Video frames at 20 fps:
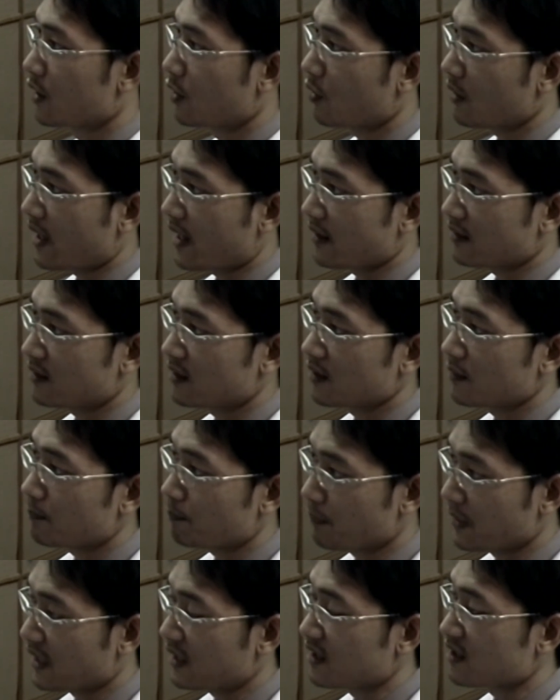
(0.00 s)

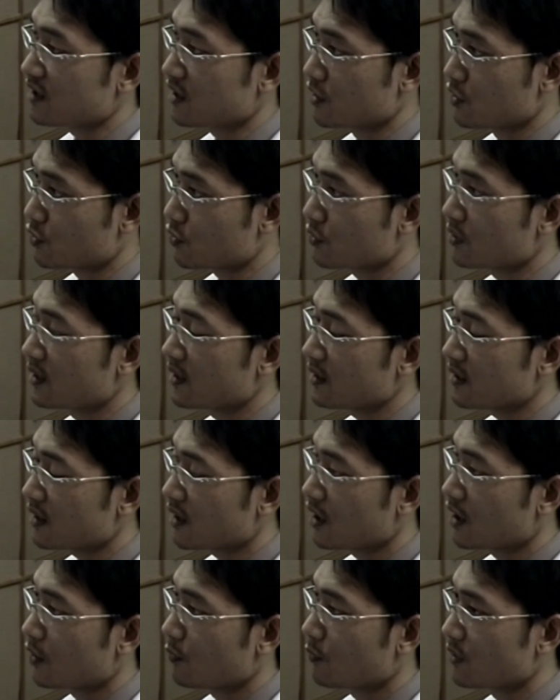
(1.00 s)
long-acting peakless insulin,
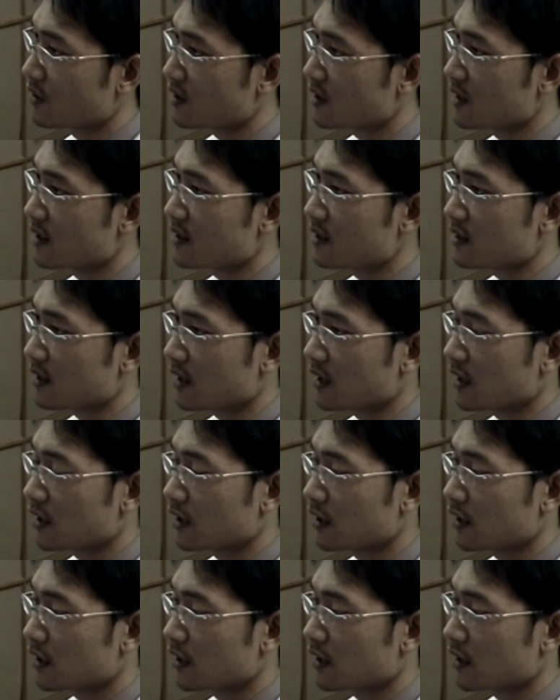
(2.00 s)
which is